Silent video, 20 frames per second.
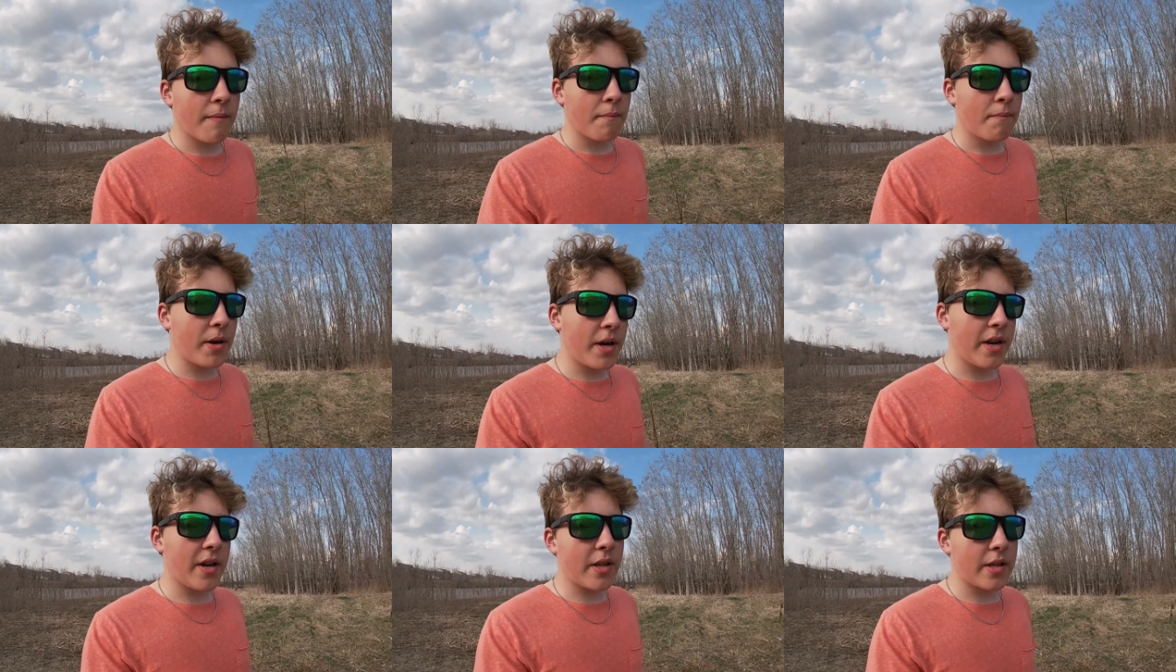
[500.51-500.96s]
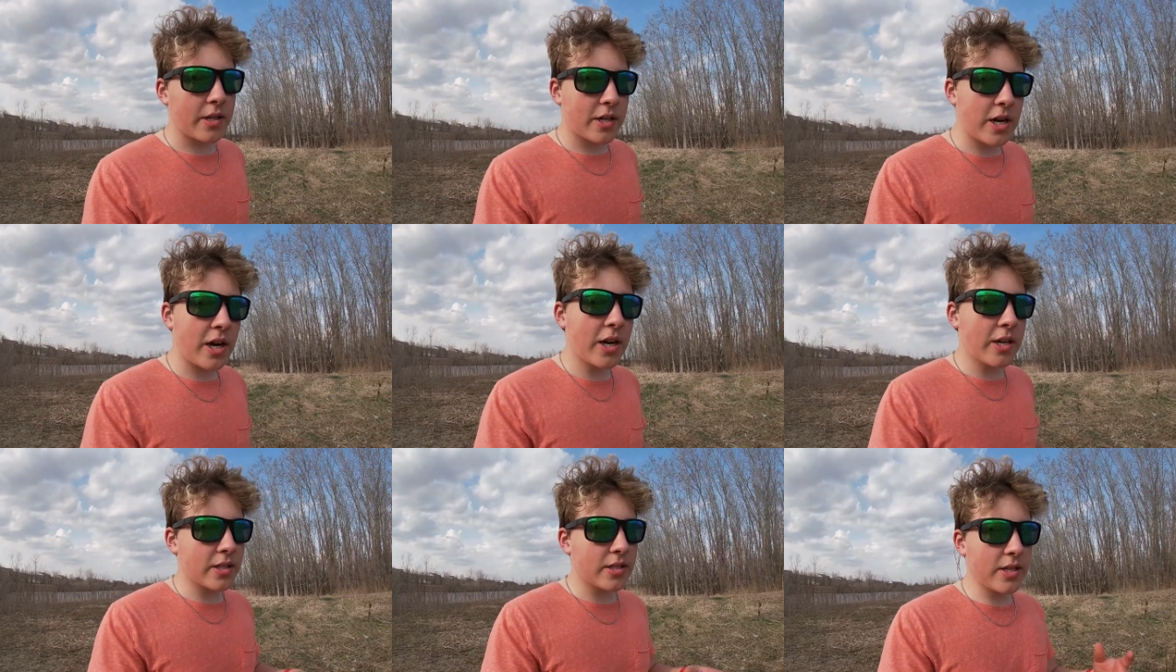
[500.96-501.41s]
But
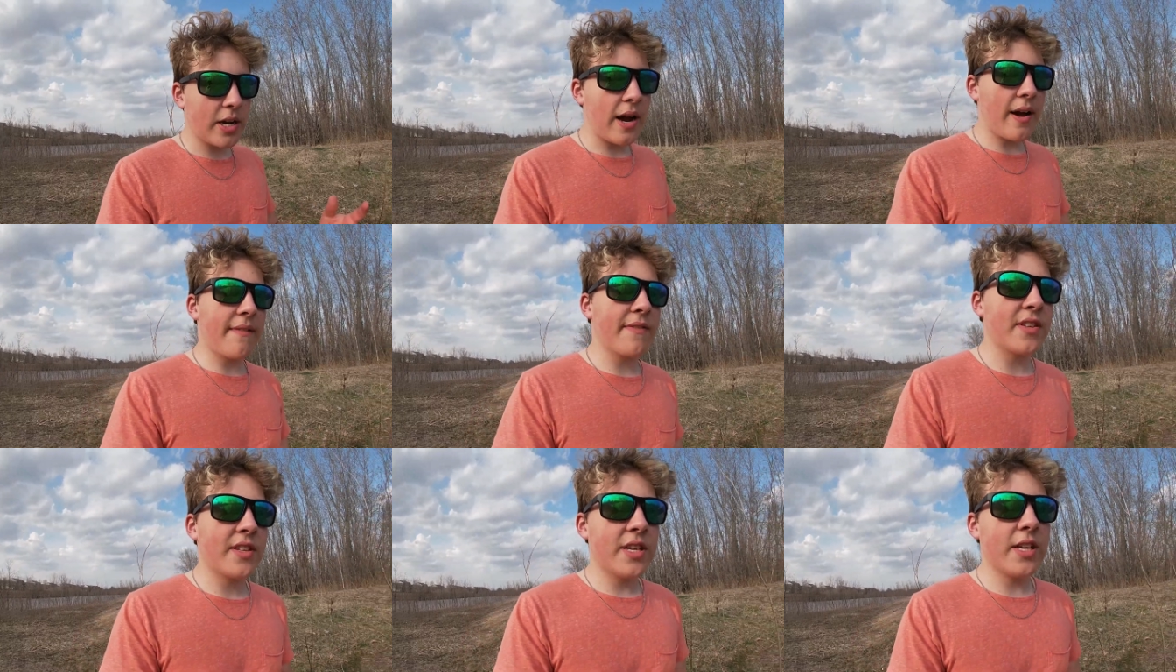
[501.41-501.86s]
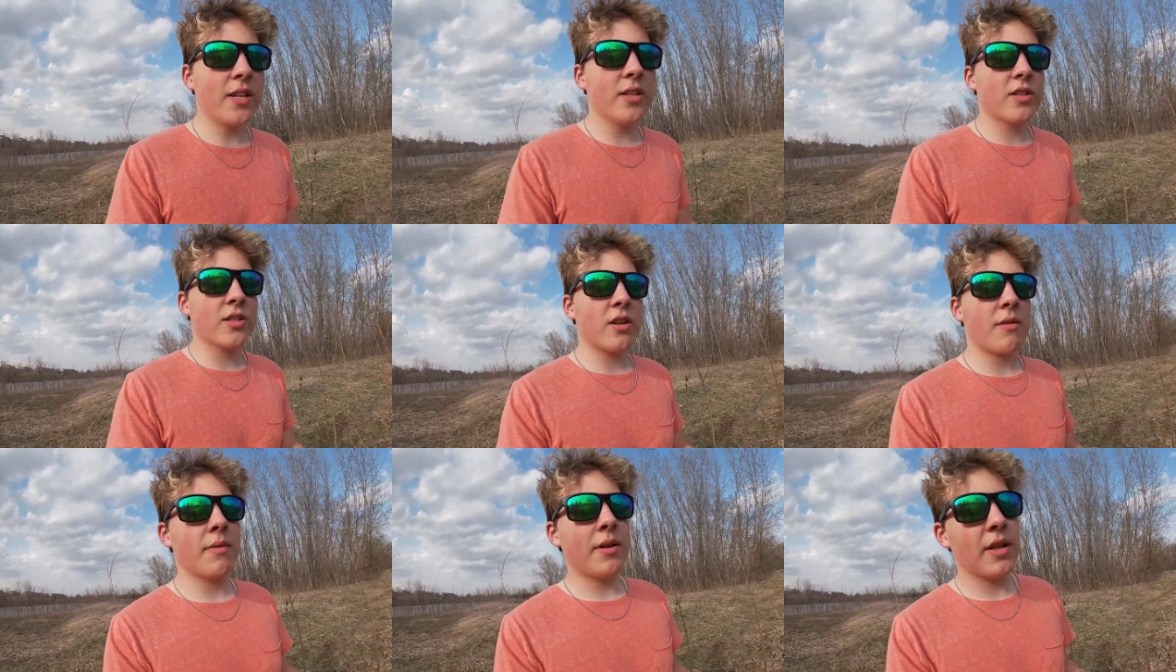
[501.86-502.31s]
because I've seen
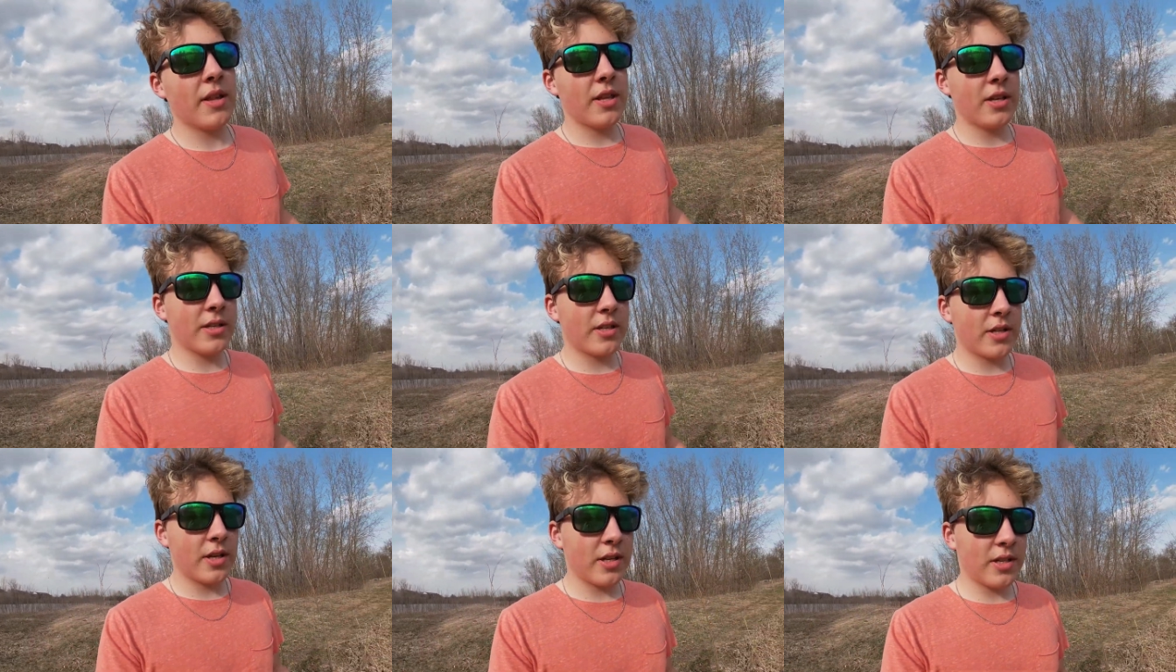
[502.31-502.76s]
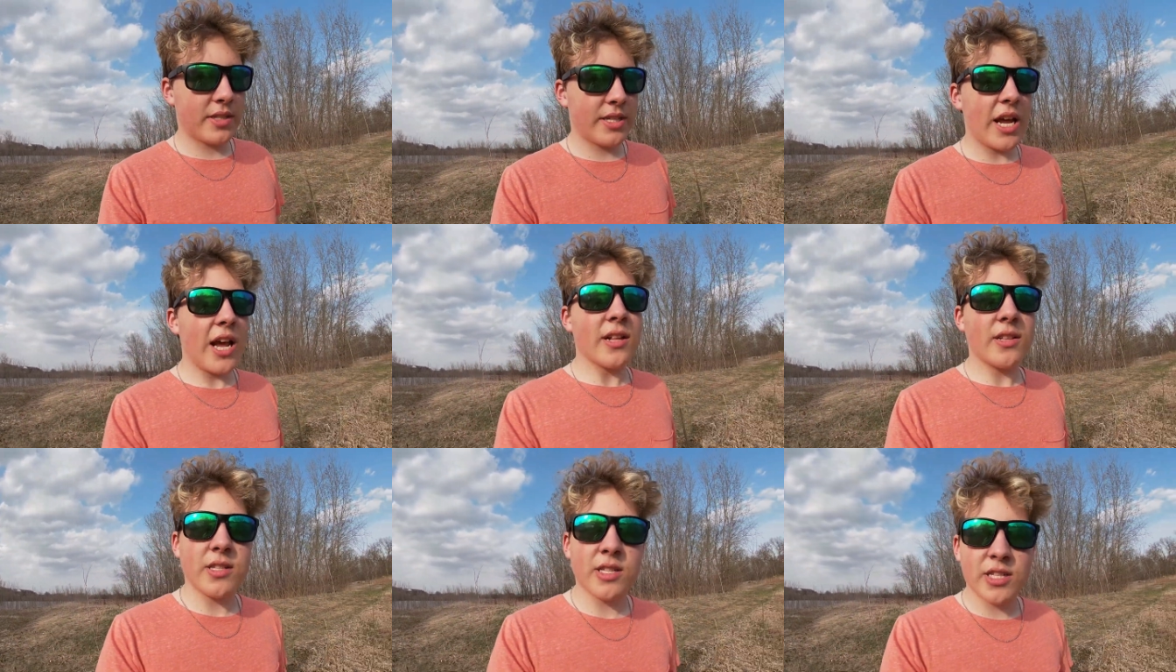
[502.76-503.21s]
so many of these
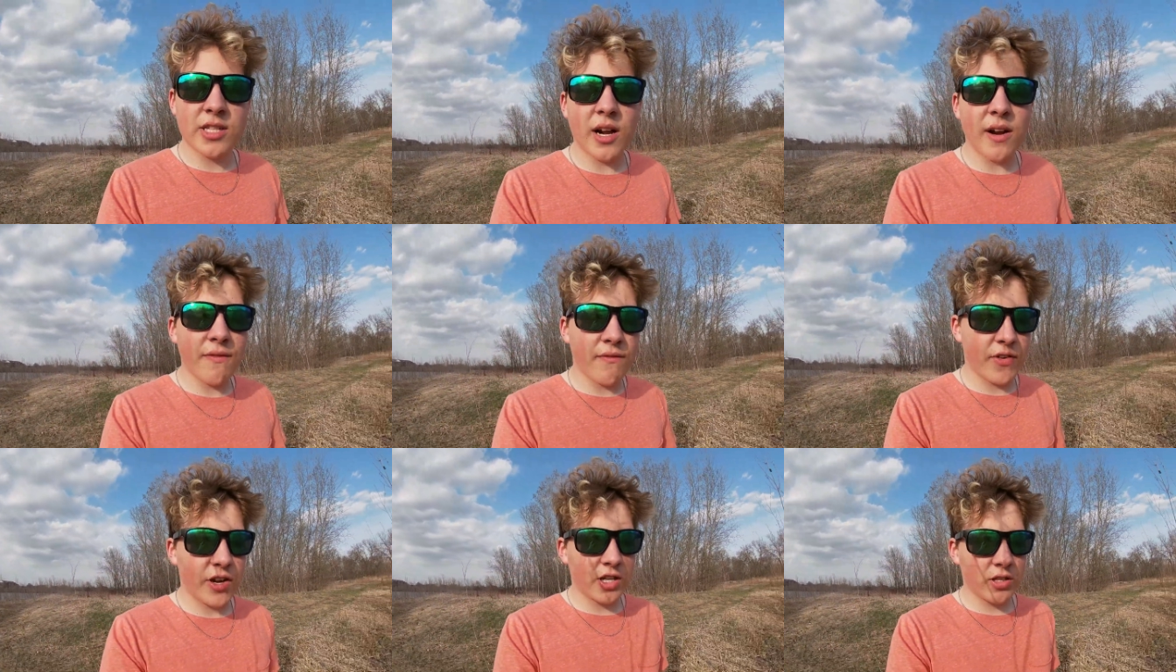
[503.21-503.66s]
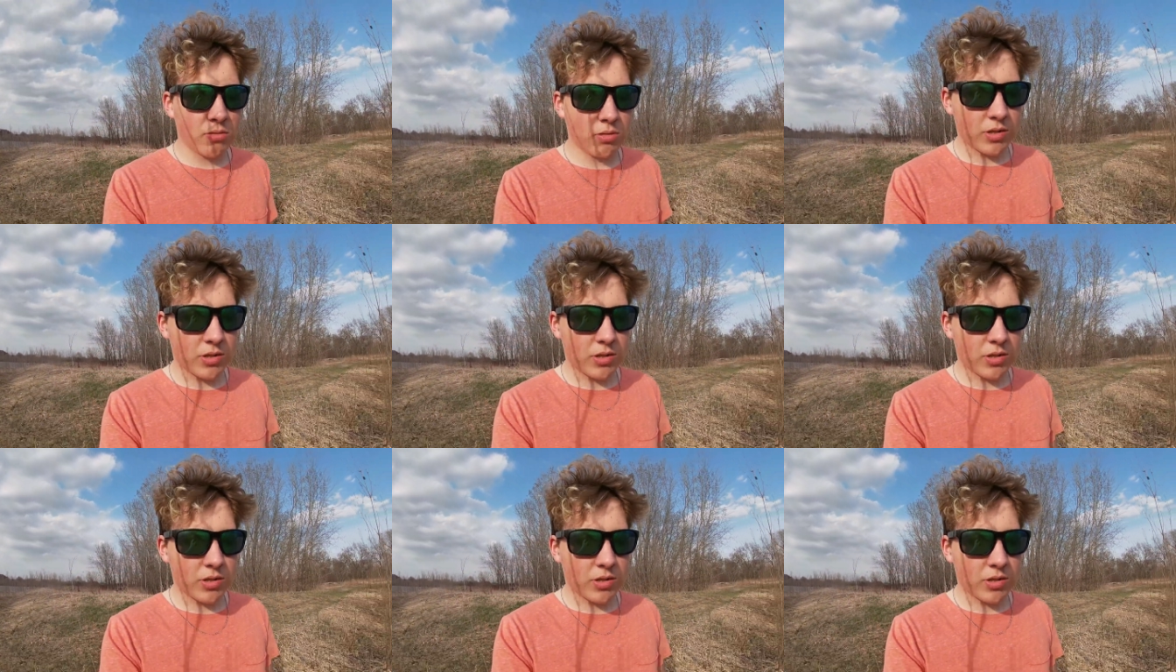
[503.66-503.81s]
dead sunfish,